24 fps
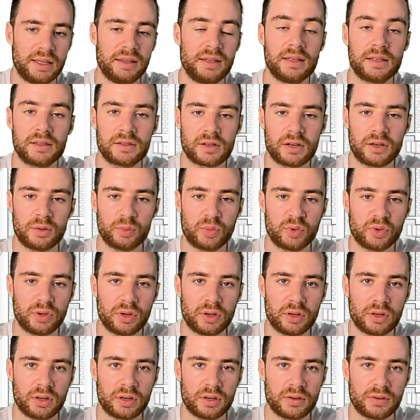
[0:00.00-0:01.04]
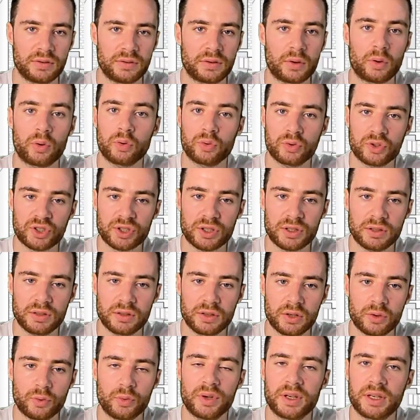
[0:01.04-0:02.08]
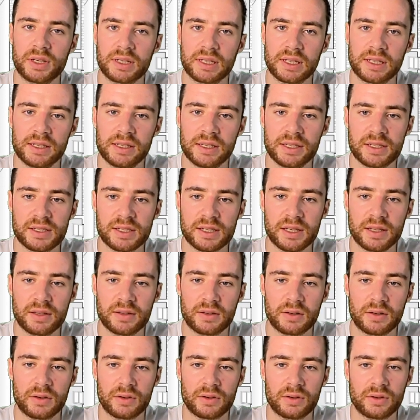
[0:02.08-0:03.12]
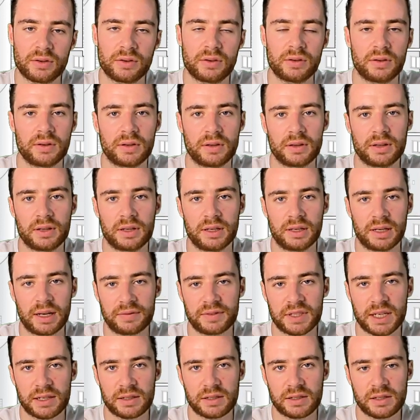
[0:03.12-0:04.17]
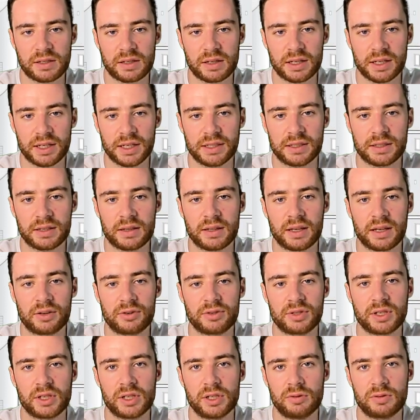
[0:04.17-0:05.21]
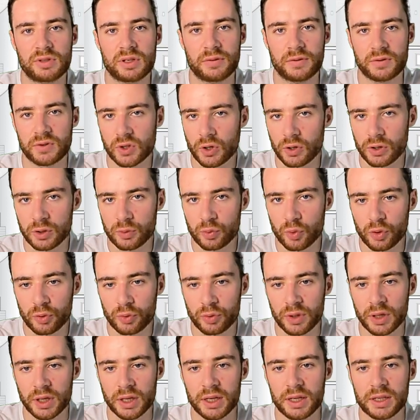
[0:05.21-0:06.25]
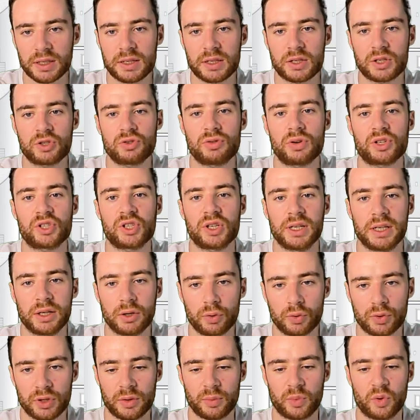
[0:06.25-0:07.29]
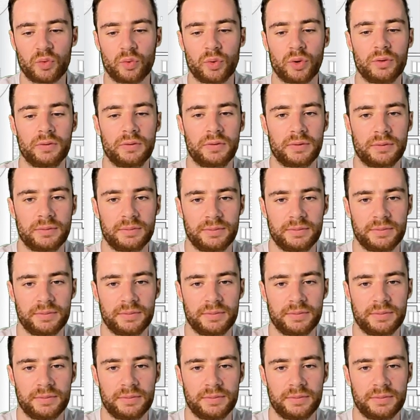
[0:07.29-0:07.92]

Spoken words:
In the example of Ronchamp, we can clearly see that on the left-hand side there is a use of a solid wall to structurally hold up the roof.